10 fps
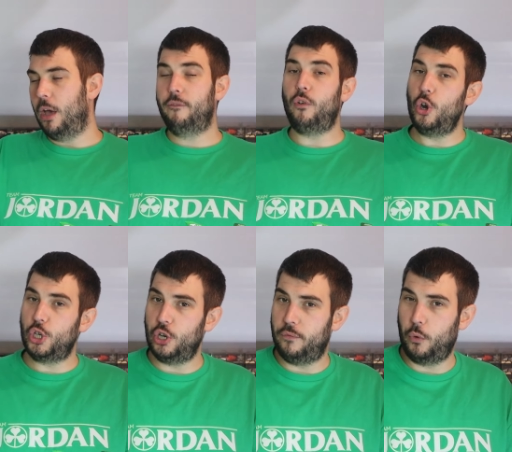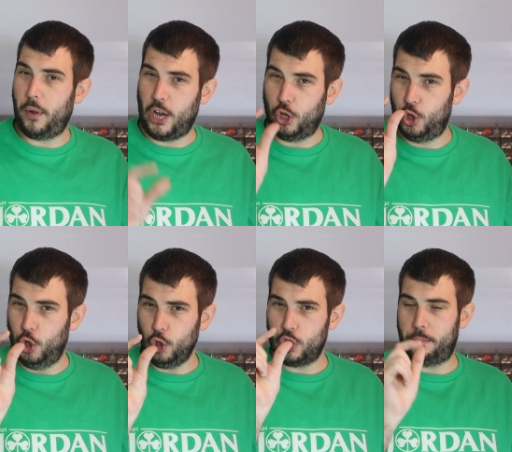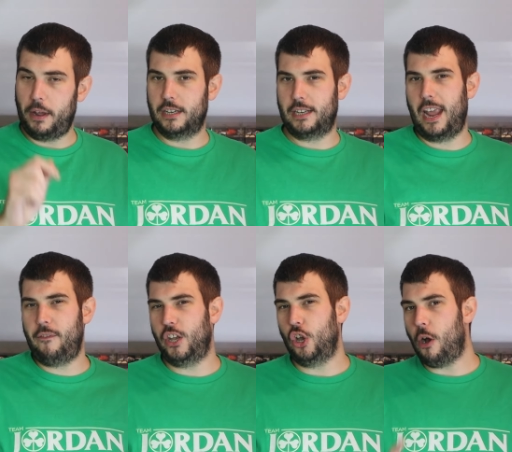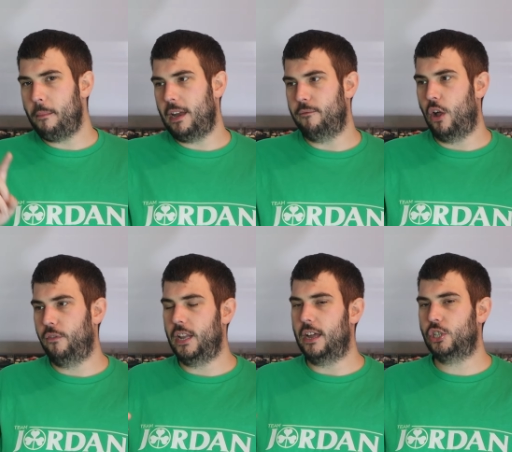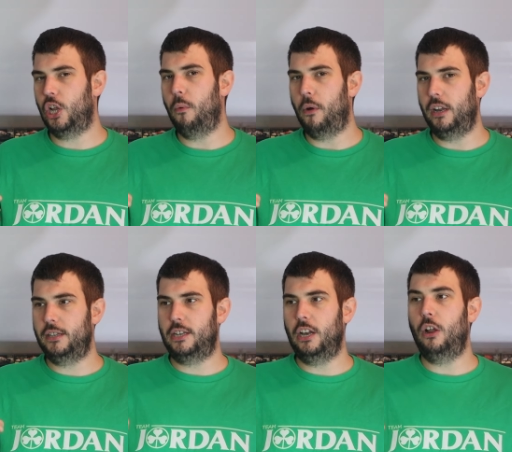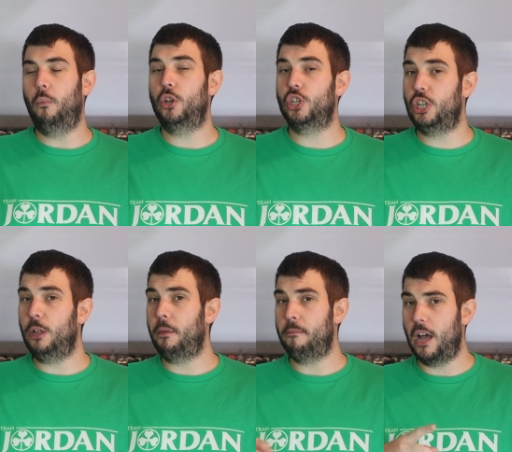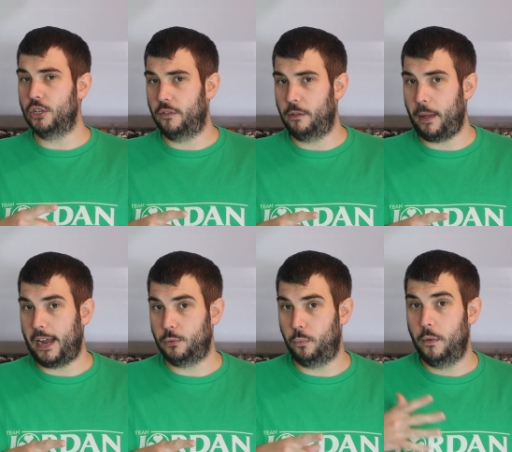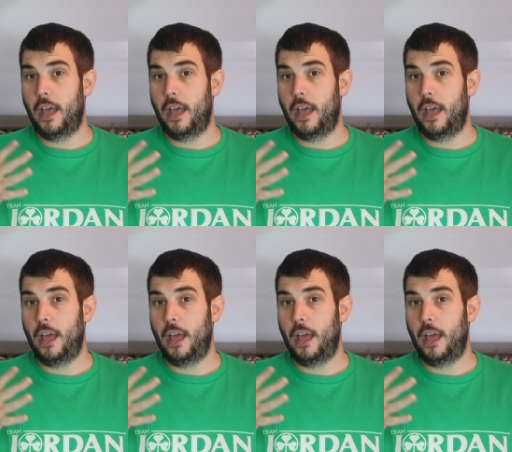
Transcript: Avoids an of the week just because if he'd not been involved in that turn one incident and would have still been miles off the pace